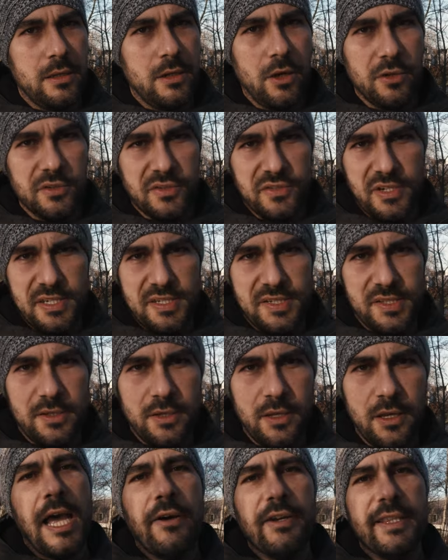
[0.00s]

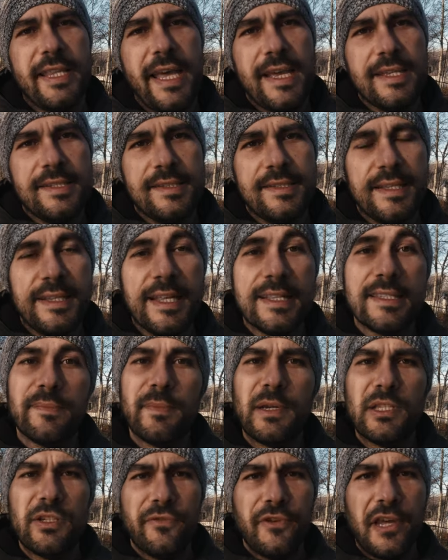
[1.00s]
contrast. Nowadays, the
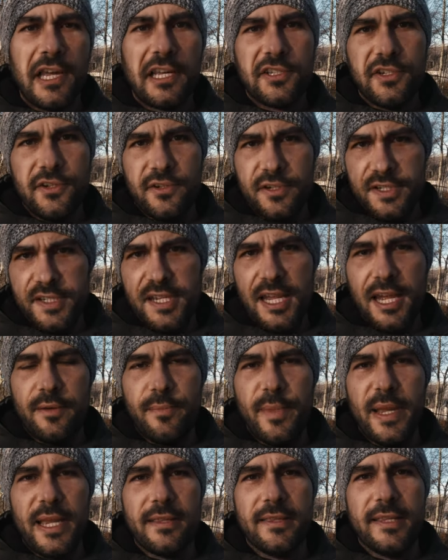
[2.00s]
lens manufacturers
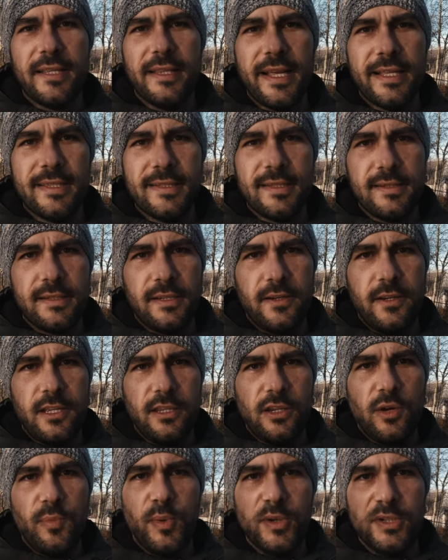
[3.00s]
are making the lenses
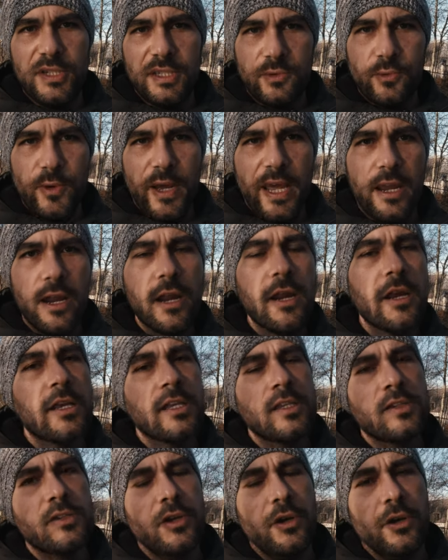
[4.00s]
in the opposite way,
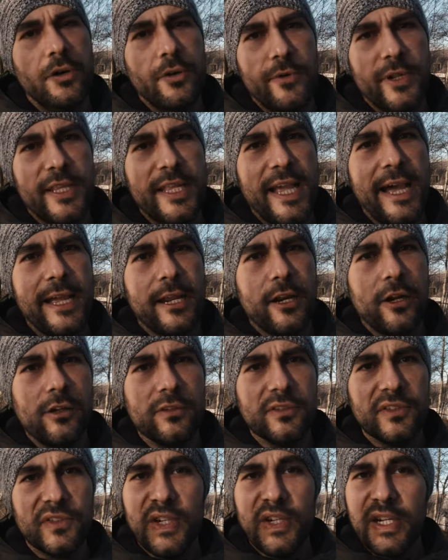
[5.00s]
so really high
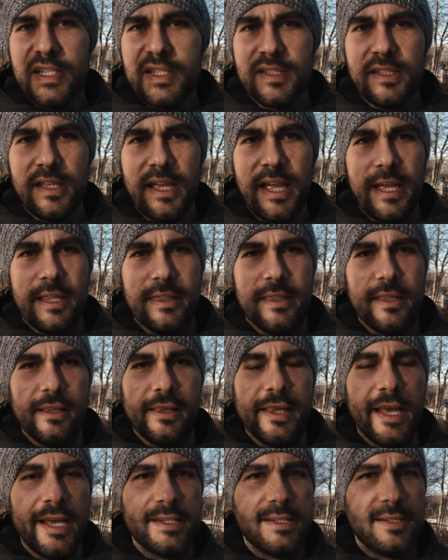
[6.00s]
contrast and
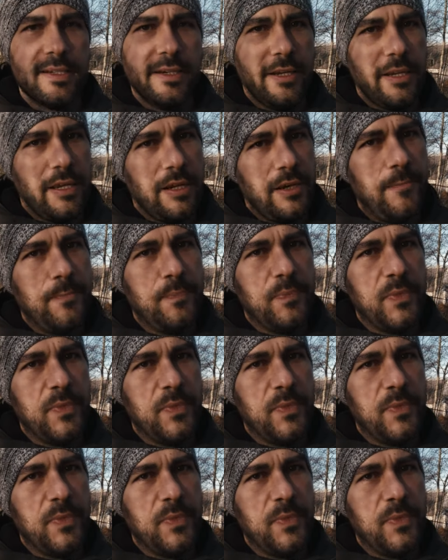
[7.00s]
less uh,